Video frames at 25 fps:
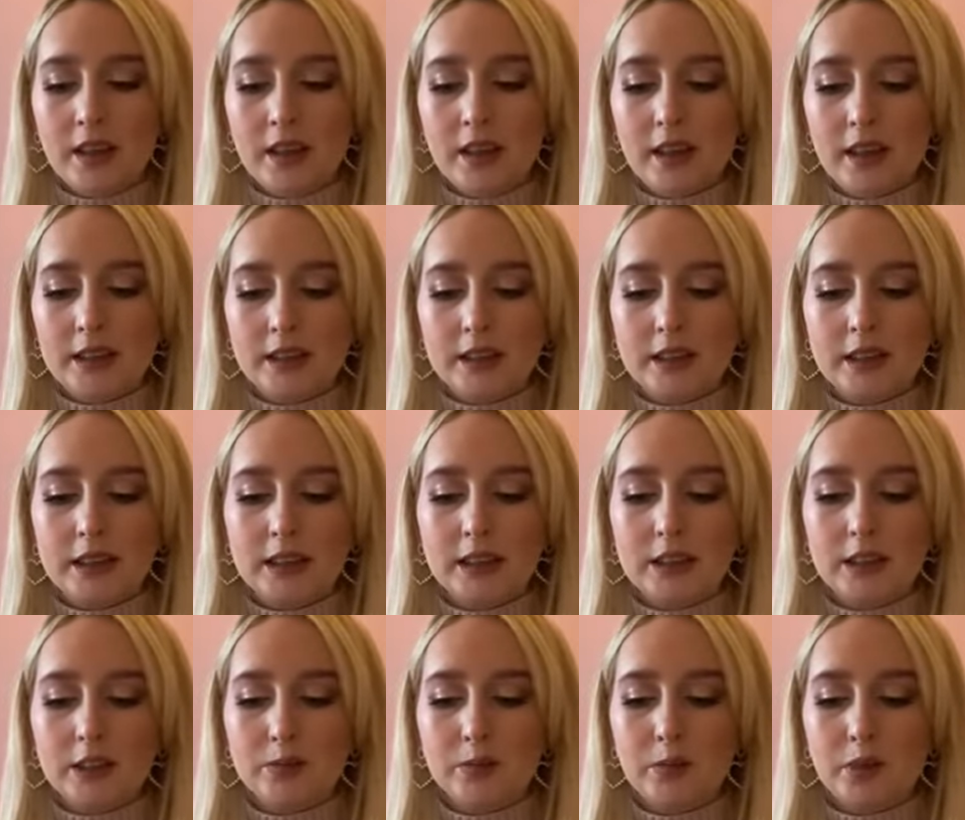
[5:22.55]
And
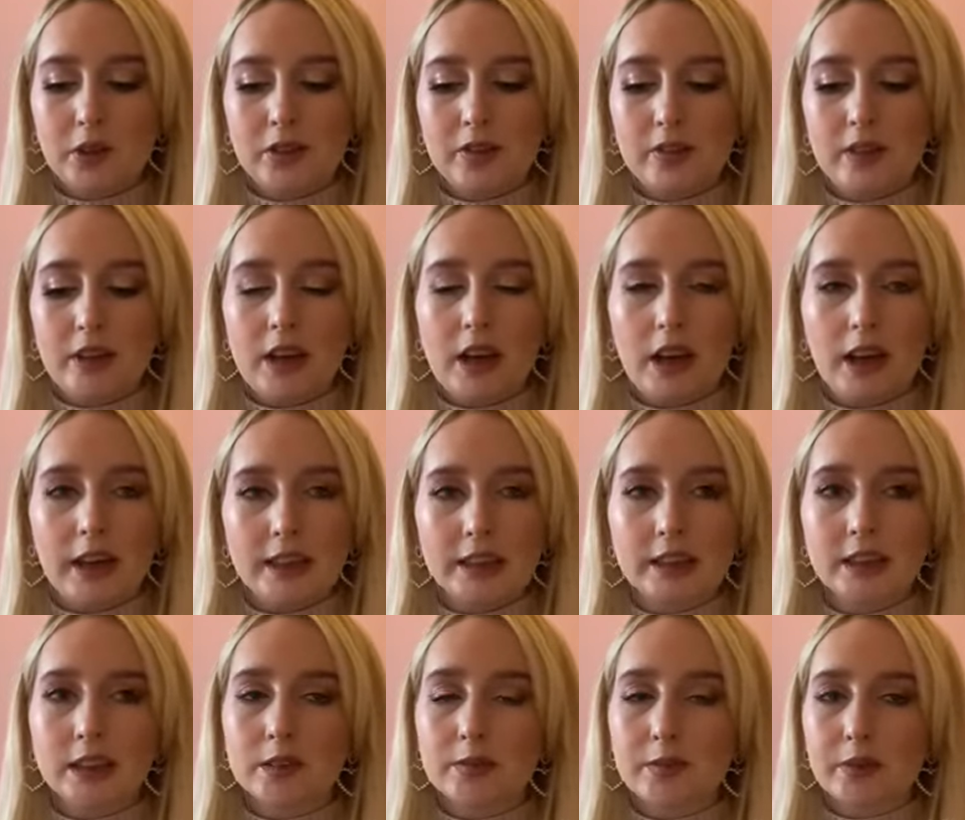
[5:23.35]
this is more of a
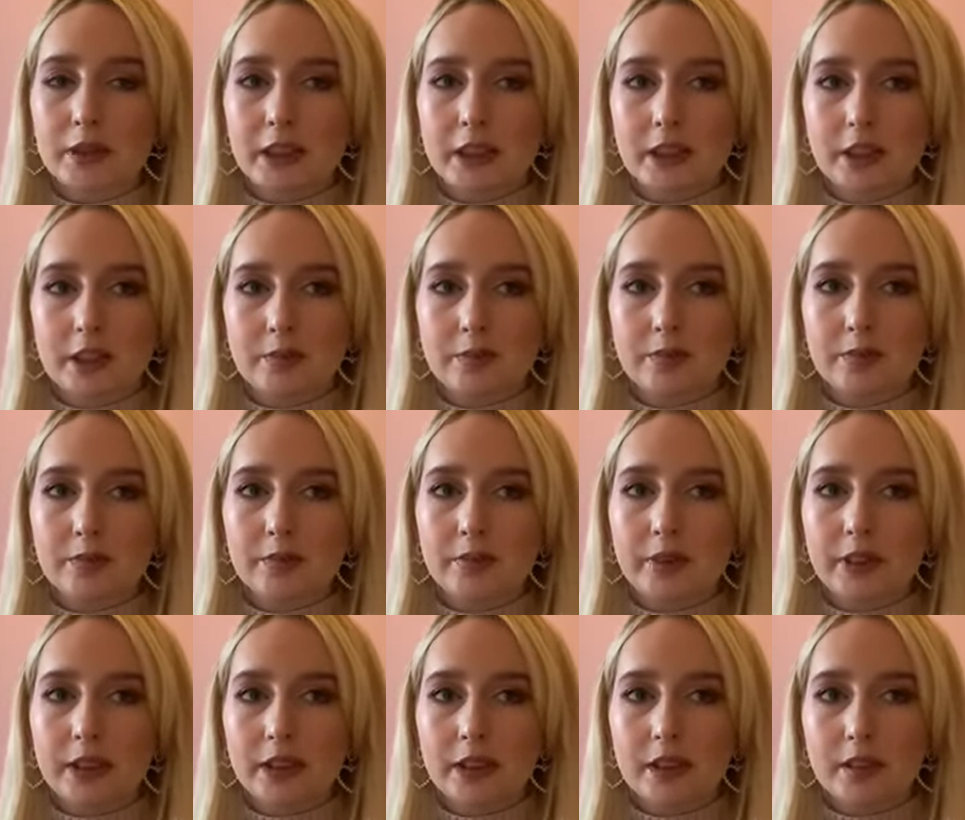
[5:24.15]
light to medium
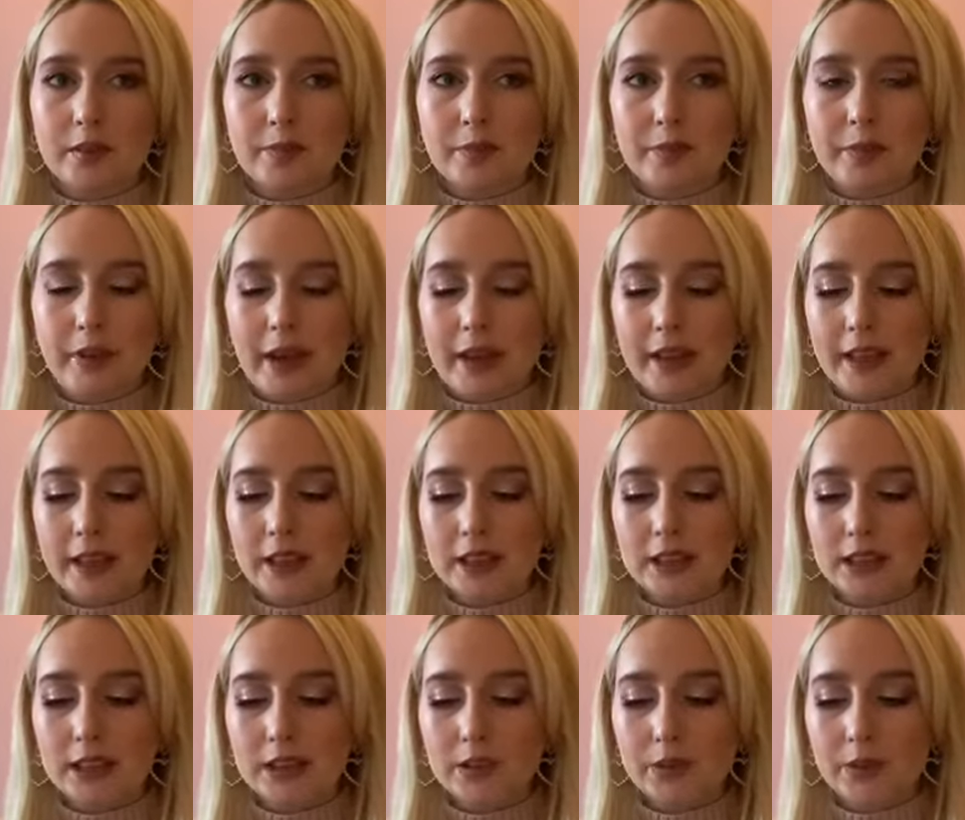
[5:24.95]

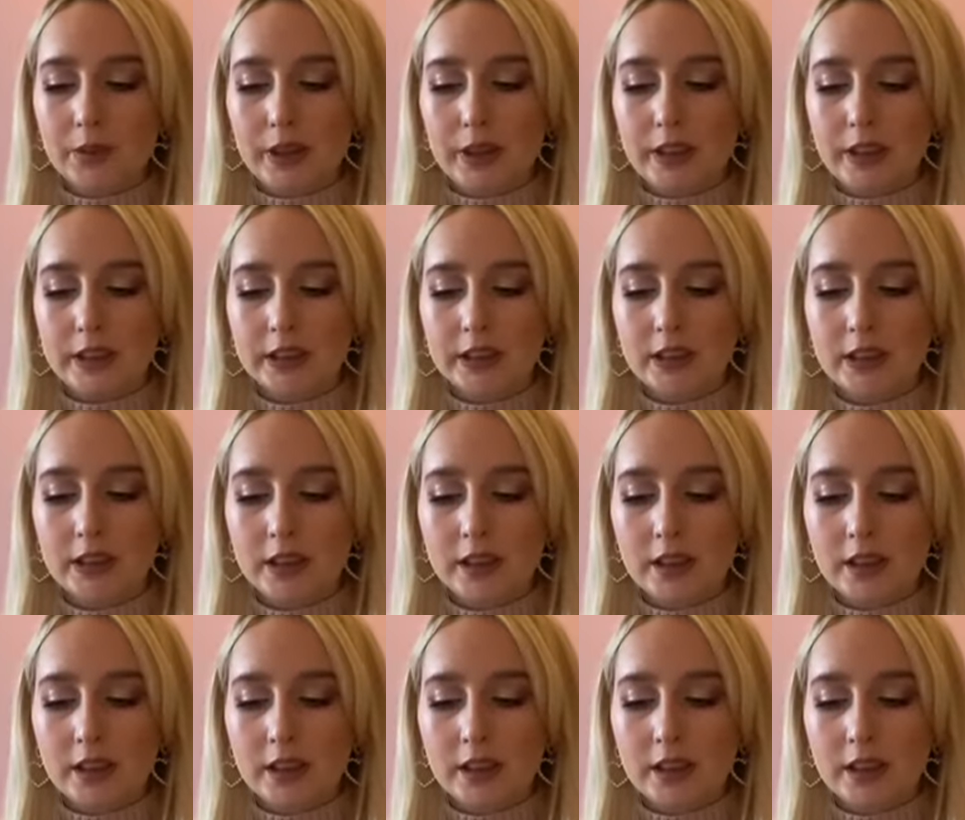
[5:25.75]
base, which